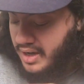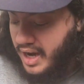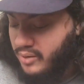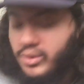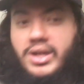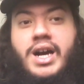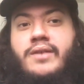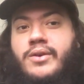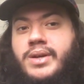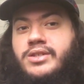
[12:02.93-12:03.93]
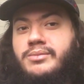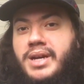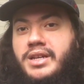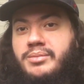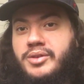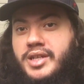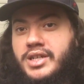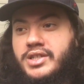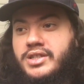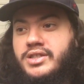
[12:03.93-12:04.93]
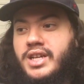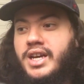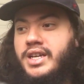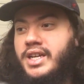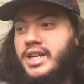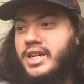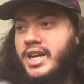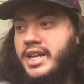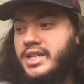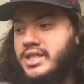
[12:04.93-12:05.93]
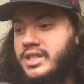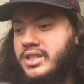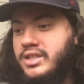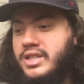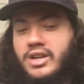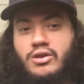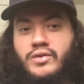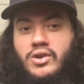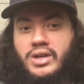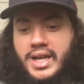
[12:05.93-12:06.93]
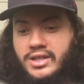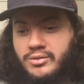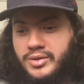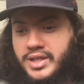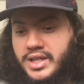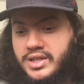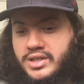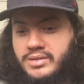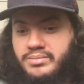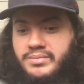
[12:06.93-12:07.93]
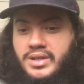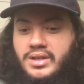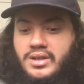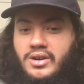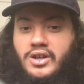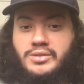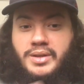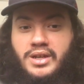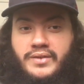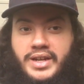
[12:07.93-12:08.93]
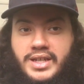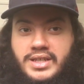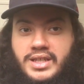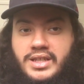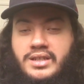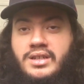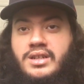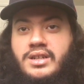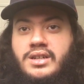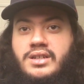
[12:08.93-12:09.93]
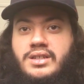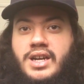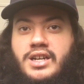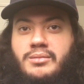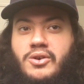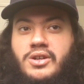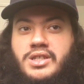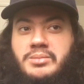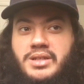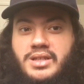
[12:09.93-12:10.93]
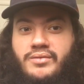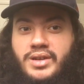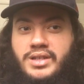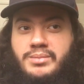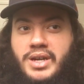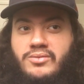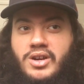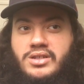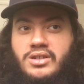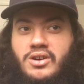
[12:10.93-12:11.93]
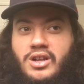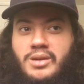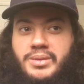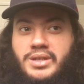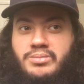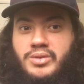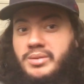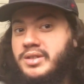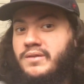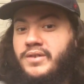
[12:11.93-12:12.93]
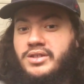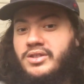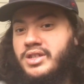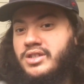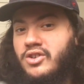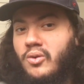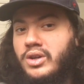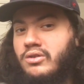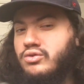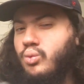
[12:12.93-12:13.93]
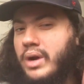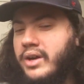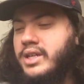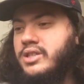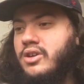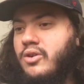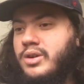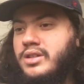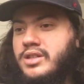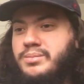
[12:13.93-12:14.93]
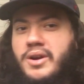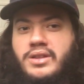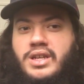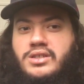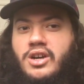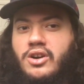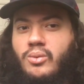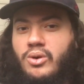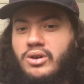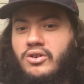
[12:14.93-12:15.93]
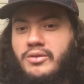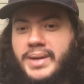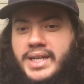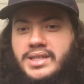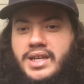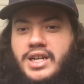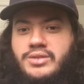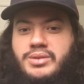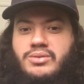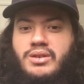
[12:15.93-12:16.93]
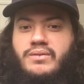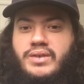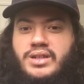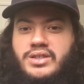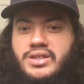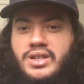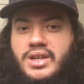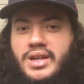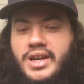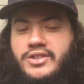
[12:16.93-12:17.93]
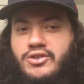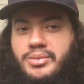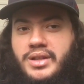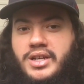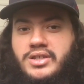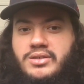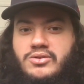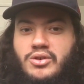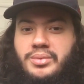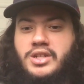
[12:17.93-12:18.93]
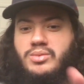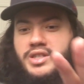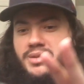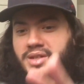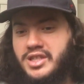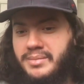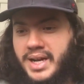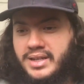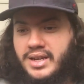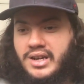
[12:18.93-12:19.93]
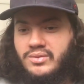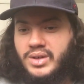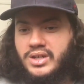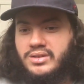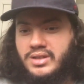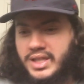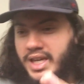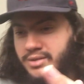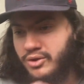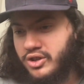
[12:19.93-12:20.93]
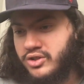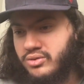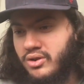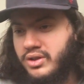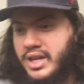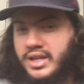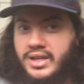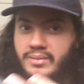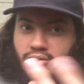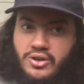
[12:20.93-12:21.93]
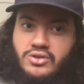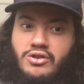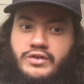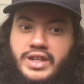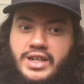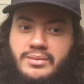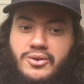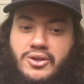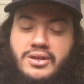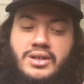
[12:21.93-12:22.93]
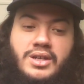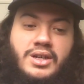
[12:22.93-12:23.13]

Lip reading: I will have a WrestleMania predictions and a NXT TakeOver Orlando predictions. Oh, speaking of NXT, Nakamura seems as if his main roster call-up is pretty much official, just no one knows where he's going. There's apparently a tug-of-war going backstage between Vince and Triple H. Triple H wants him on SmackDown, where he has more control and can have more control over Nakamura.